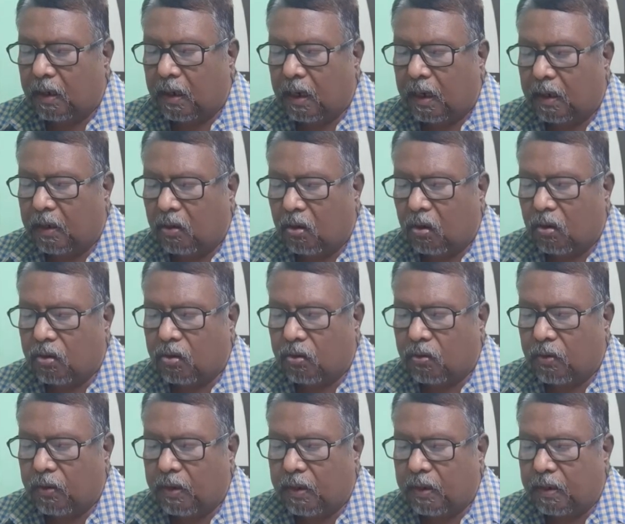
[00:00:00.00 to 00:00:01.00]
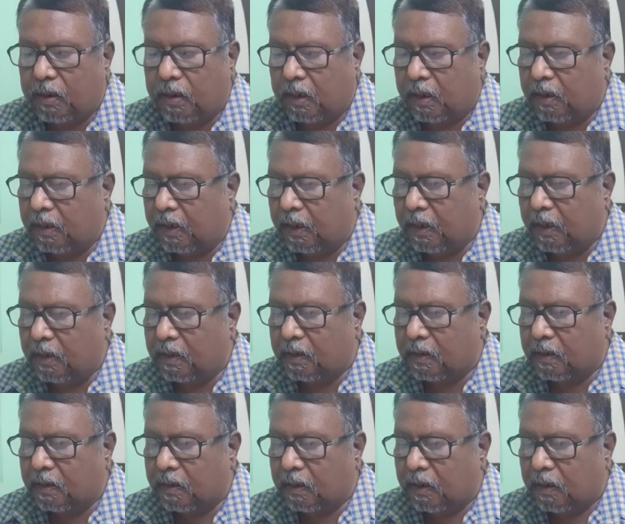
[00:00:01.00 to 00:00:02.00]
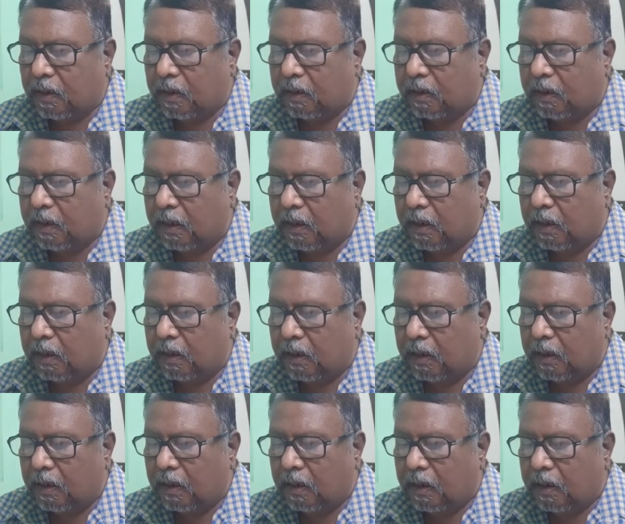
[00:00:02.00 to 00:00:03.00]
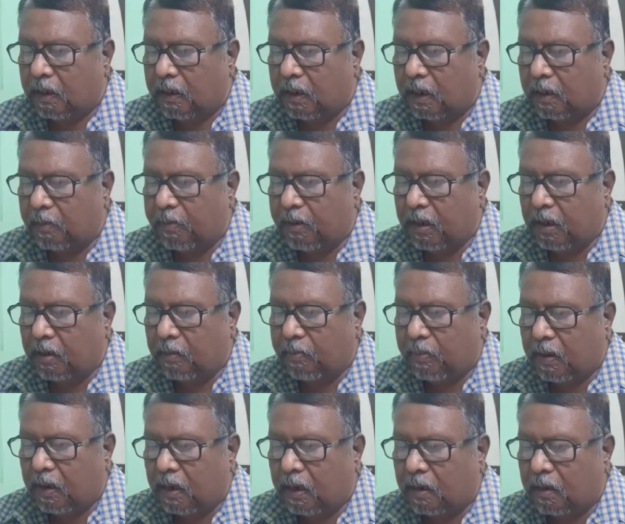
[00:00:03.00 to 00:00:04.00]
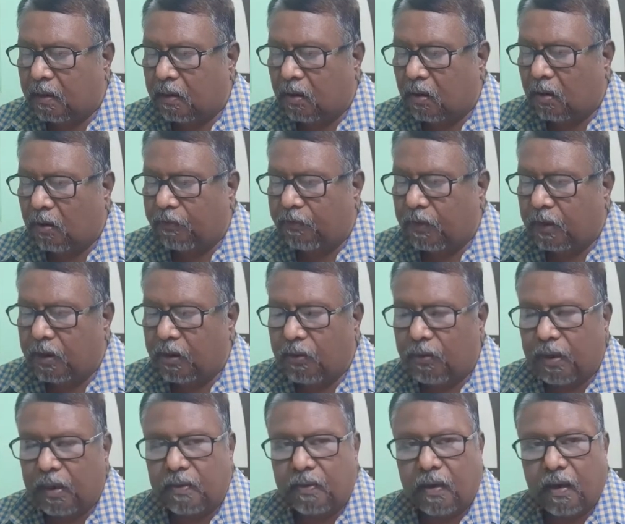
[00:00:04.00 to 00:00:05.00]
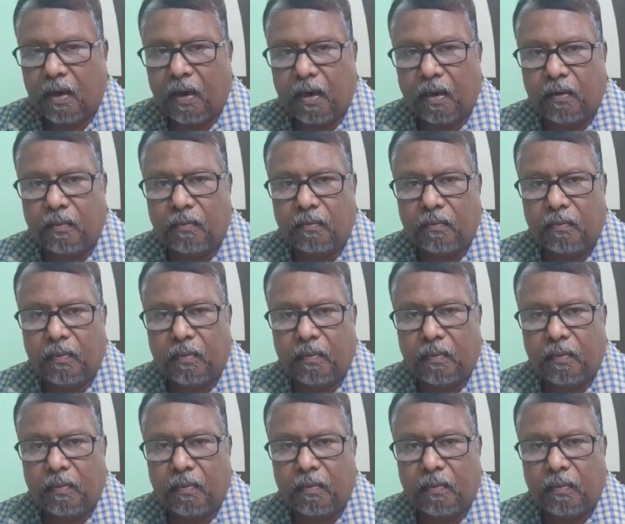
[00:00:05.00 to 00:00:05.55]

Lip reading: and also it contains the terminal part of urethra.